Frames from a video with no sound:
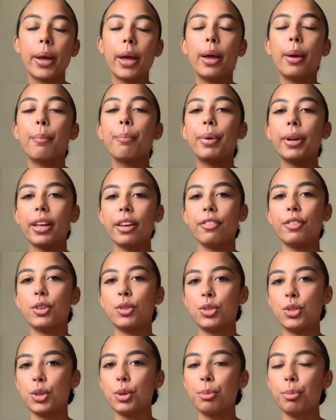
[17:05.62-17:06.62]
But if you
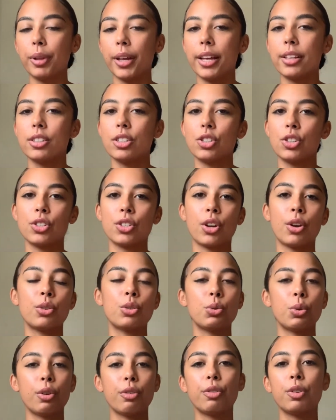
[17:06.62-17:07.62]
do plan to just go
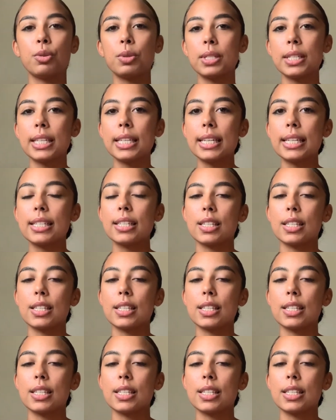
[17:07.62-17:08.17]
to a few cities